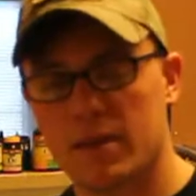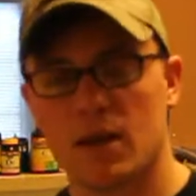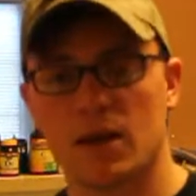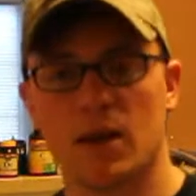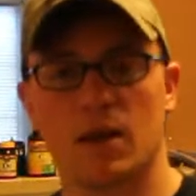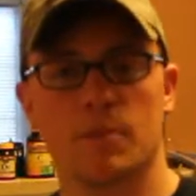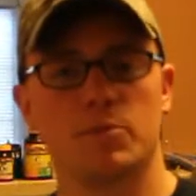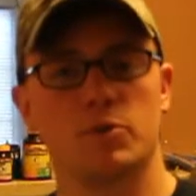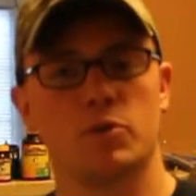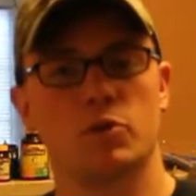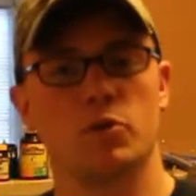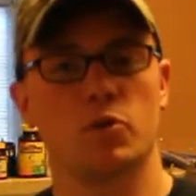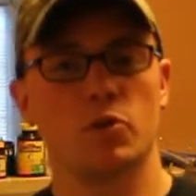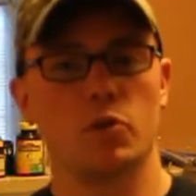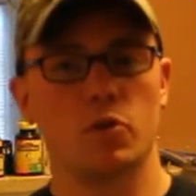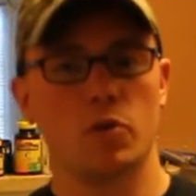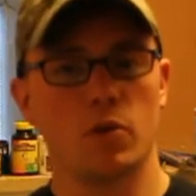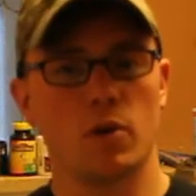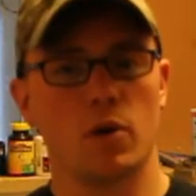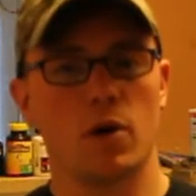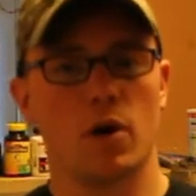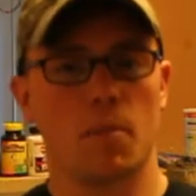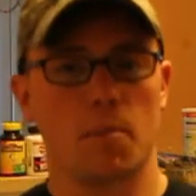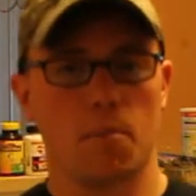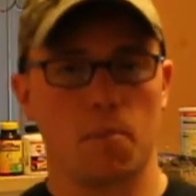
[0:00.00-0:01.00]
that up
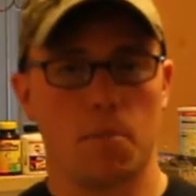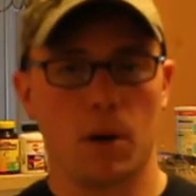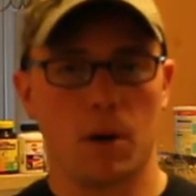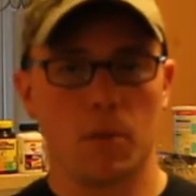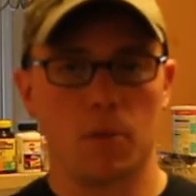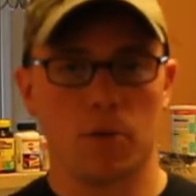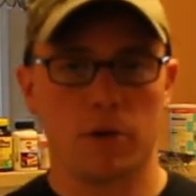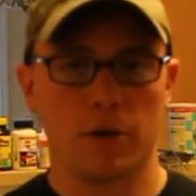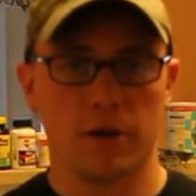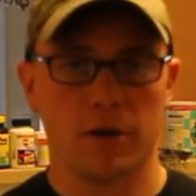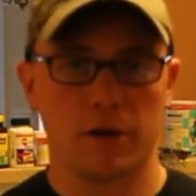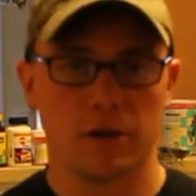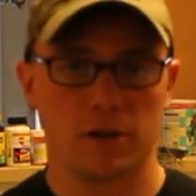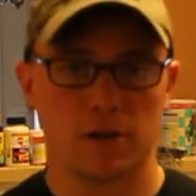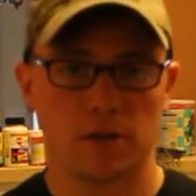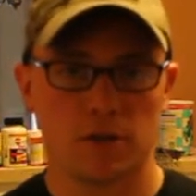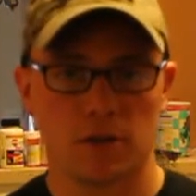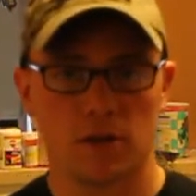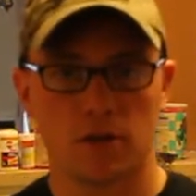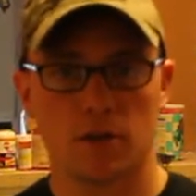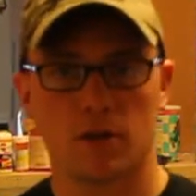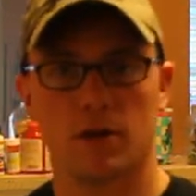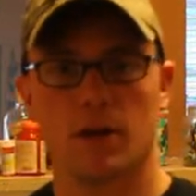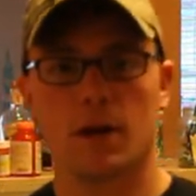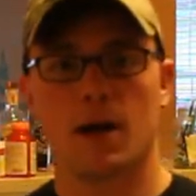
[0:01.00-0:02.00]
to bubbling,
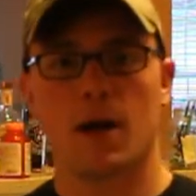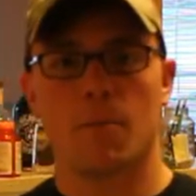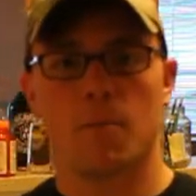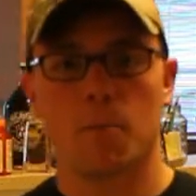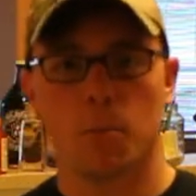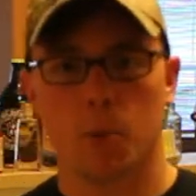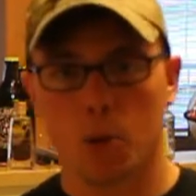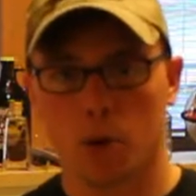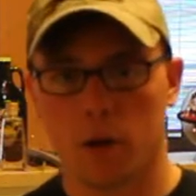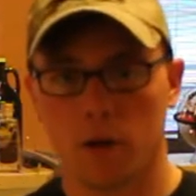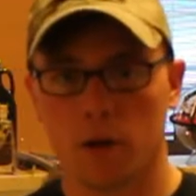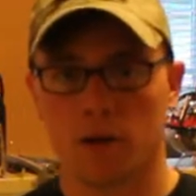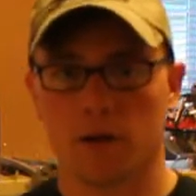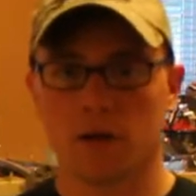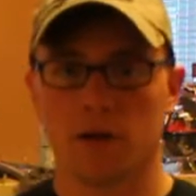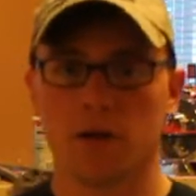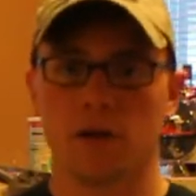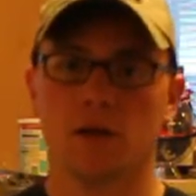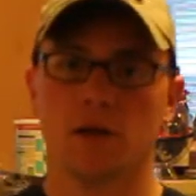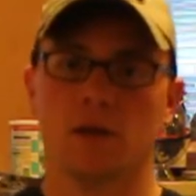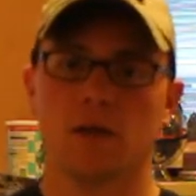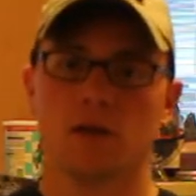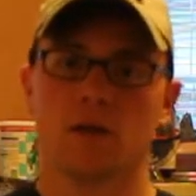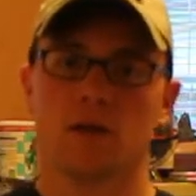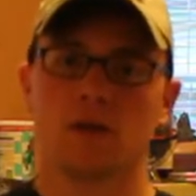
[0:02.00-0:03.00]
not
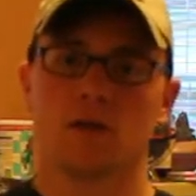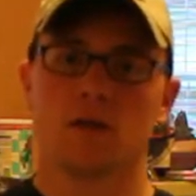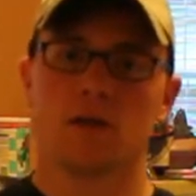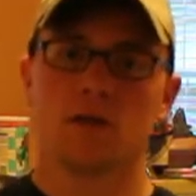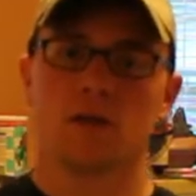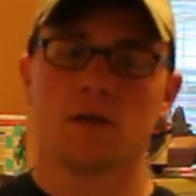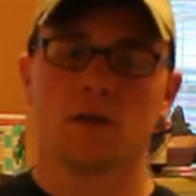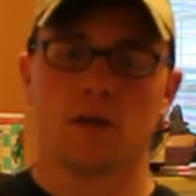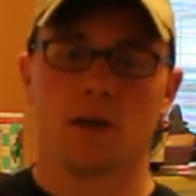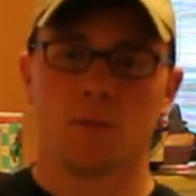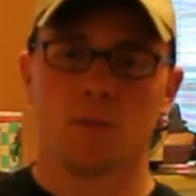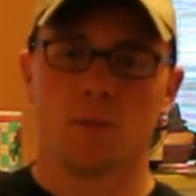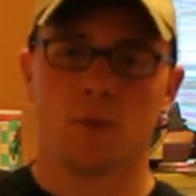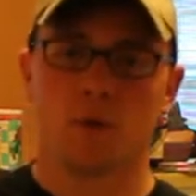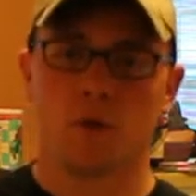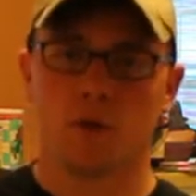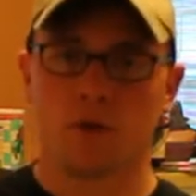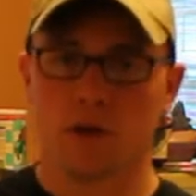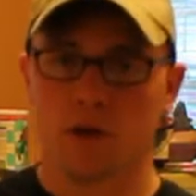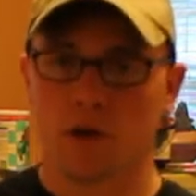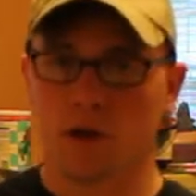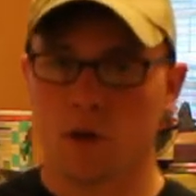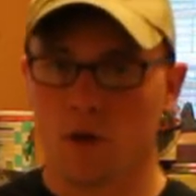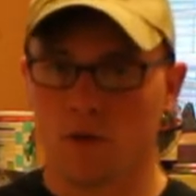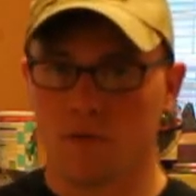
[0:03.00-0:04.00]
boiling
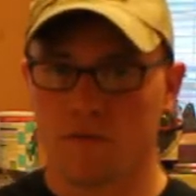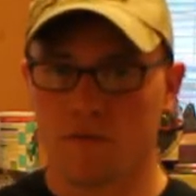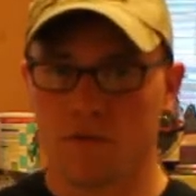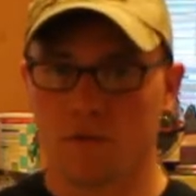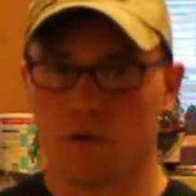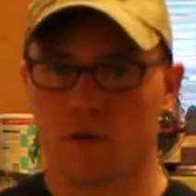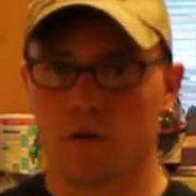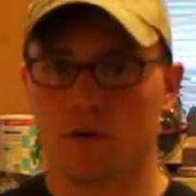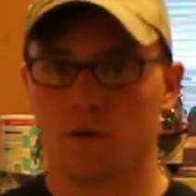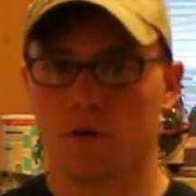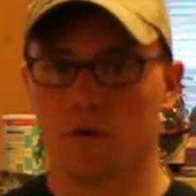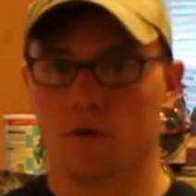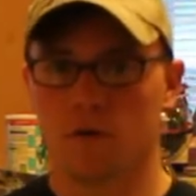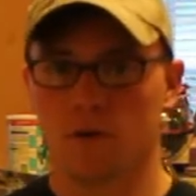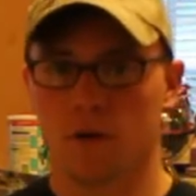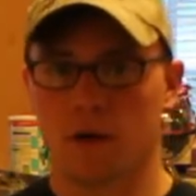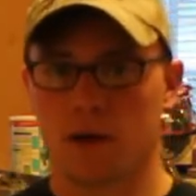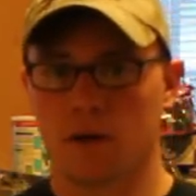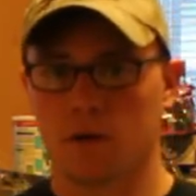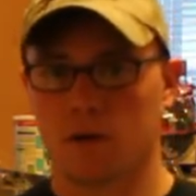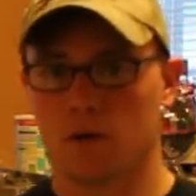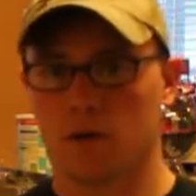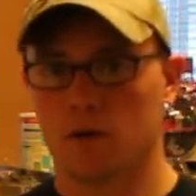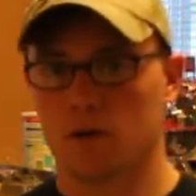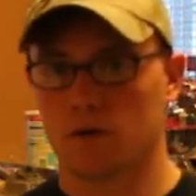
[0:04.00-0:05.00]
over,
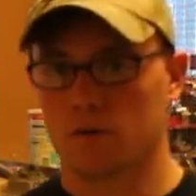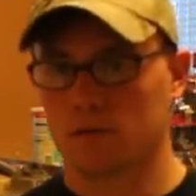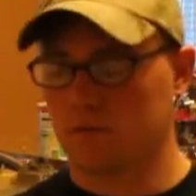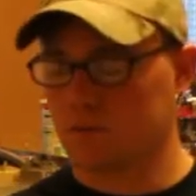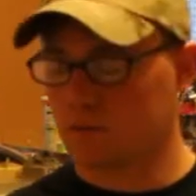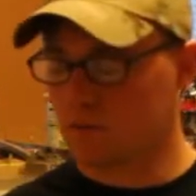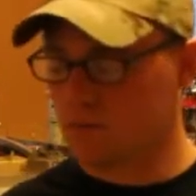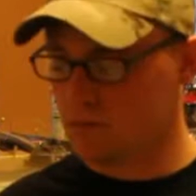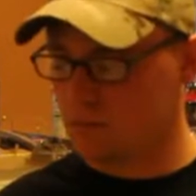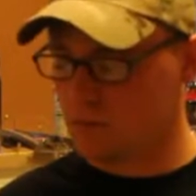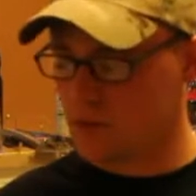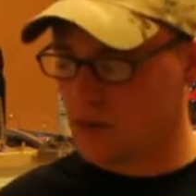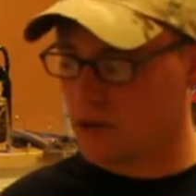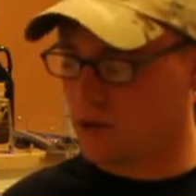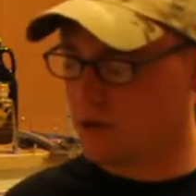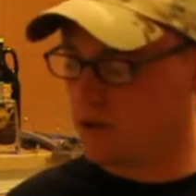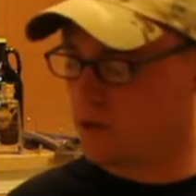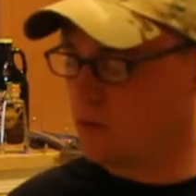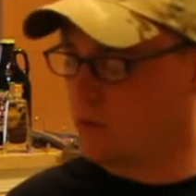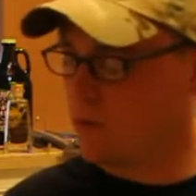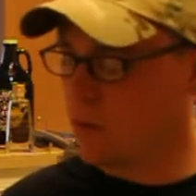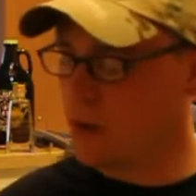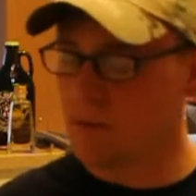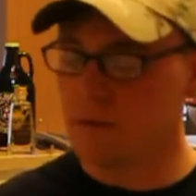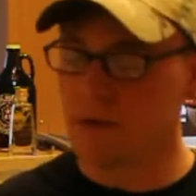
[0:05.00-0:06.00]
I don't
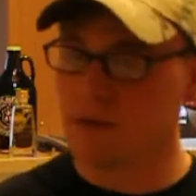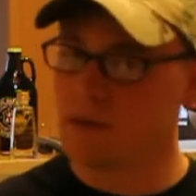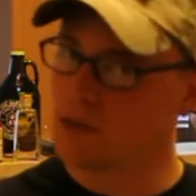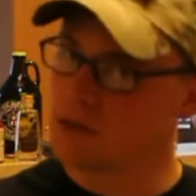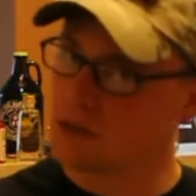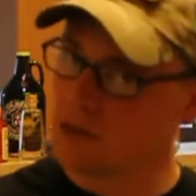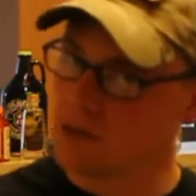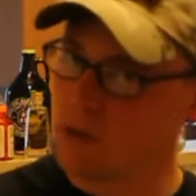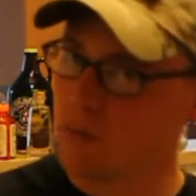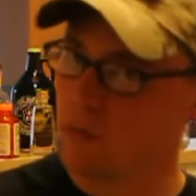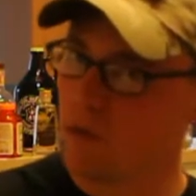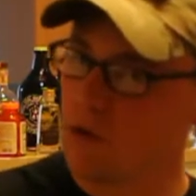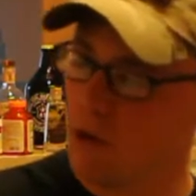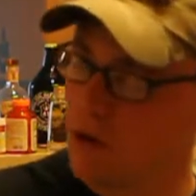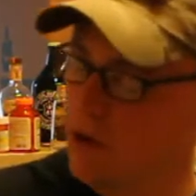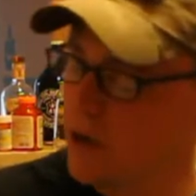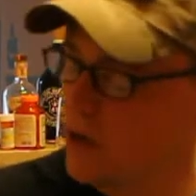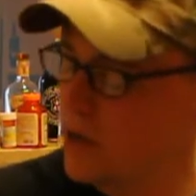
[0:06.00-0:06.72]
know, maybe simmering,